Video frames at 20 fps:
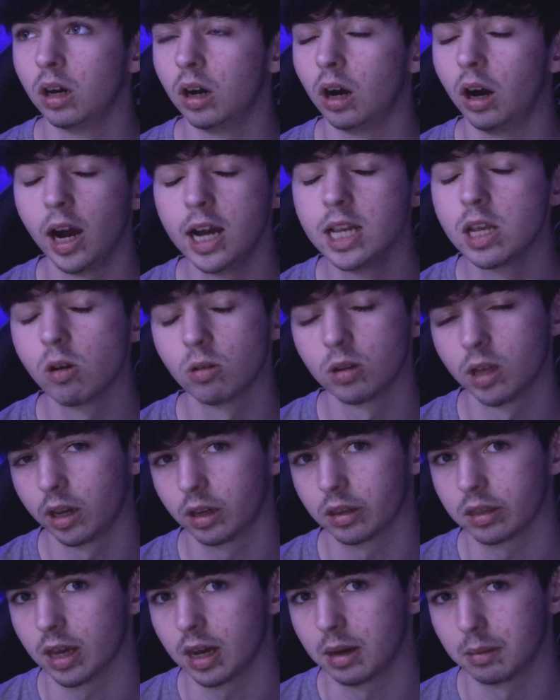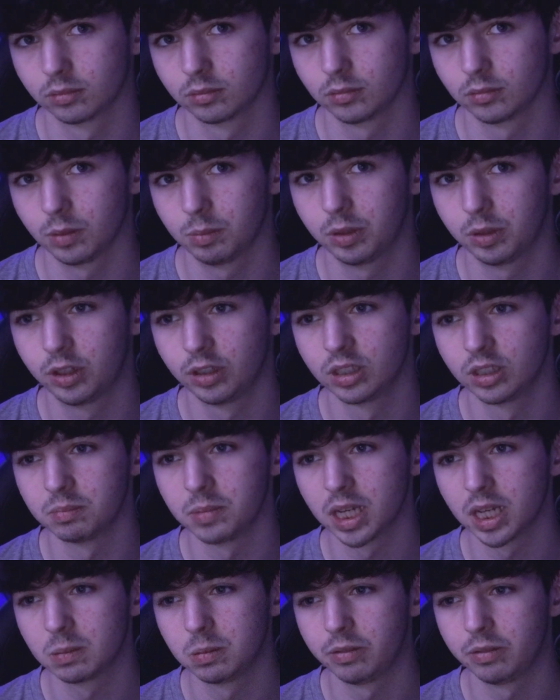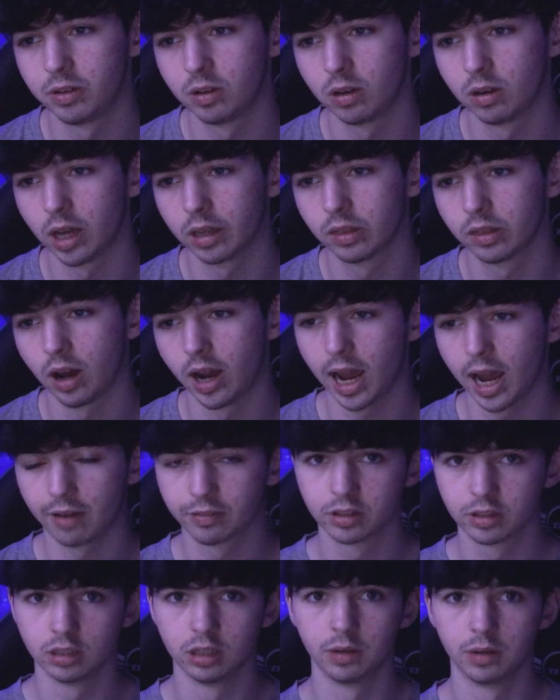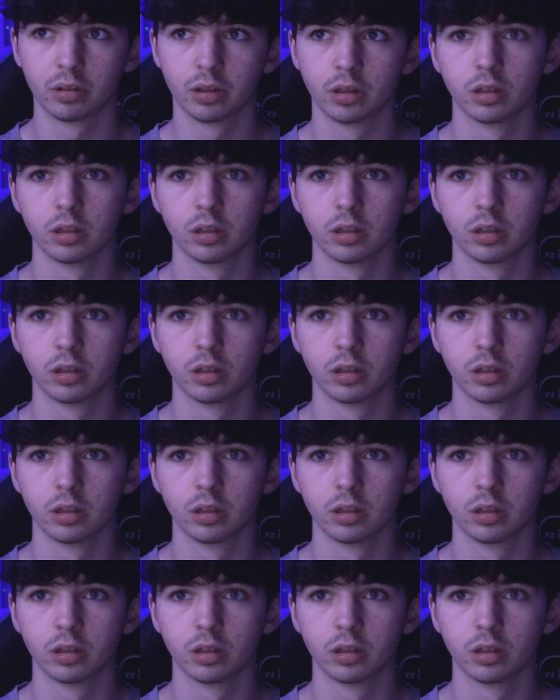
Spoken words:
I don't like that, because it makes me feel like that I have to